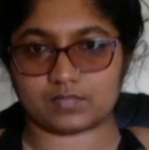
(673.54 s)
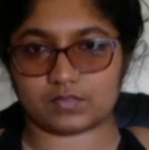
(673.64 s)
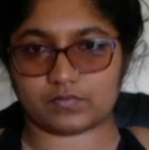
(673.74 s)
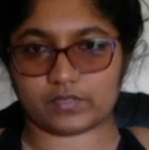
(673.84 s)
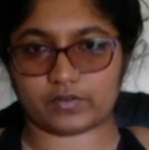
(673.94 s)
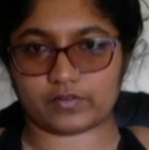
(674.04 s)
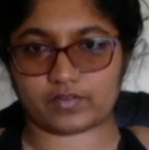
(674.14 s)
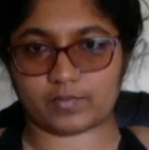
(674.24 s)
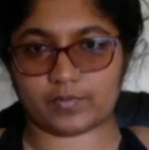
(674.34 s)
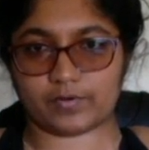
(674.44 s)
Fingers
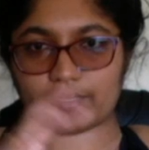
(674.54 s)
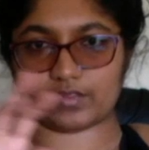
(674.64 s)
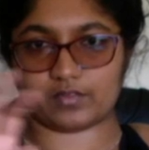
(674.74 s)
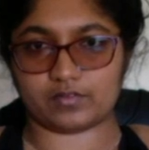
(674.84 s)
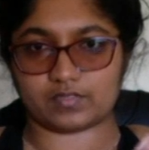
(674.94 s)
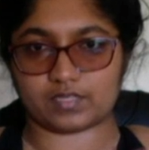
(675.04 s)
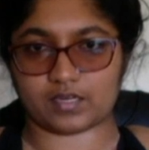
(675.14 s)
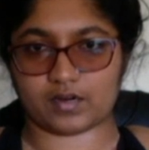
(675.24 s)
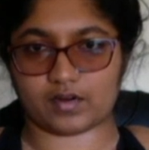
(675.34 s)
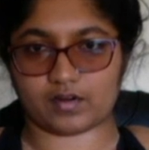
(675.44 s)
can be pretty loose
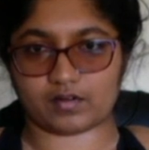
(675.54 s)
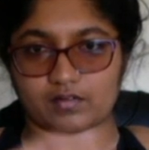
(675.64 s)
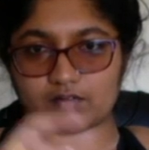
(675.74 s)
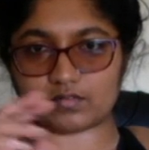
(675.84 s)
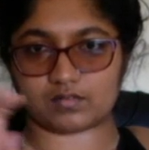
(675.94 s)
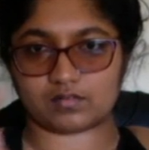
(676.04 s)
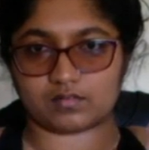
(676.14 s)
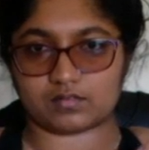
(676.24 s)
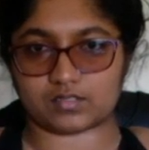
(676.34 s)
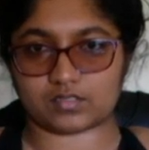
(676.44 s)
here.
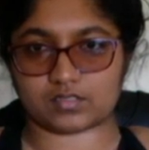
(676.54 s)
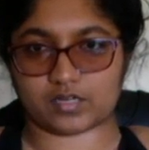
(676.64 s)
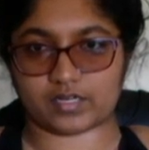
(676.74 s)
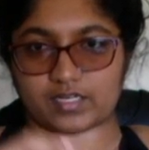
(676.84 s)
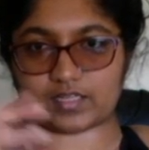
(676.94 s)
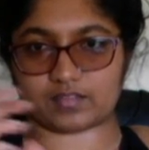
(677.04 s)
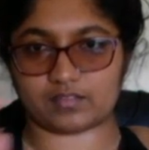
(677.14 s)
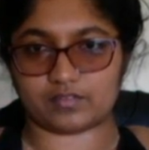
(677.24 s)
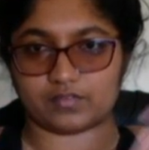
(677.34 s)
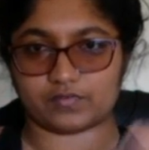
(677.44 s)
We're starting to get
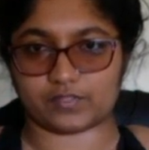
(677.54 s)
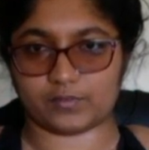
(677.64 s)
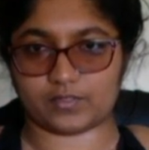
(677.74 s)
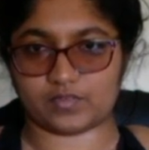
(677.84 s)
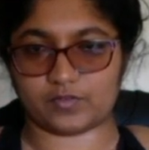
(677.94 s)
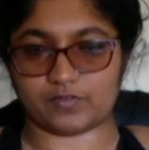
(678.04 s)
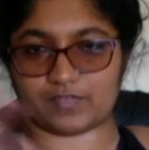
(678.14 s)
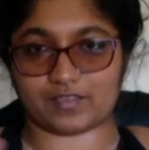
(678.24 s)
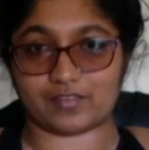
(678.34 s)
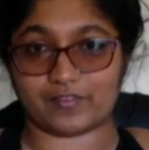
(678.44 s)
those fluids
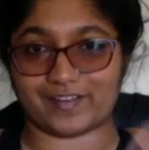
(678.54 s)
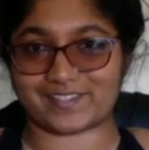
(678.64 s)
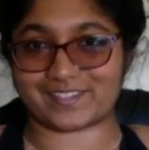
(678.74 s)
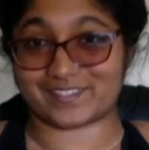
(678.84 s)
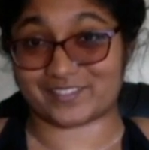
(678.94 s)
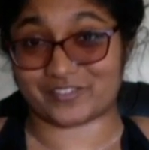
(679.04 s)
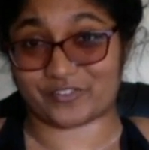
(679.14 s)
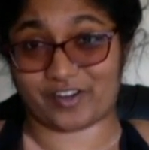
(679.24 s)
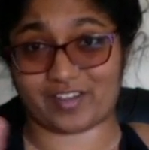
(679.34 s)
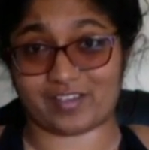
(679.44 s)
moving in the wrist. This is
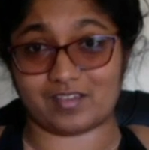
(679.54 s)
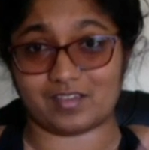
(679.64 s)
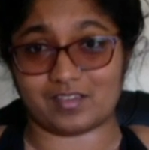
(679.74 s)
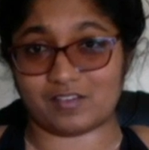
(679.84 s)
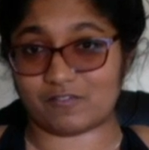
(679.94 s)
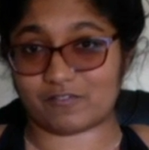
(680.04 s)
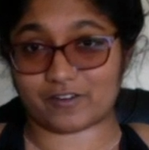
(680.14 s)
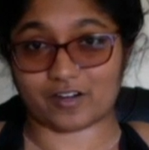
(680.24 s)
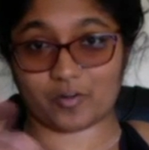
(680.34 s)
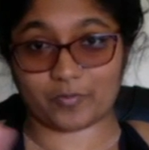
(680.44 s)
great
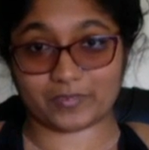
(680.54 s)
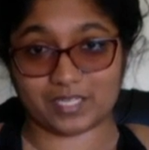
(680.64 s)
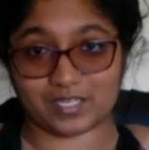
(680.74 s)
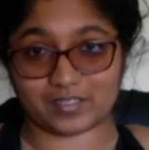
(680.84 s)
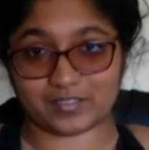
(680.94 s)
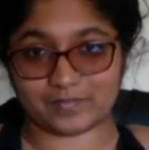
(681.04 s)
for carpal tunnel,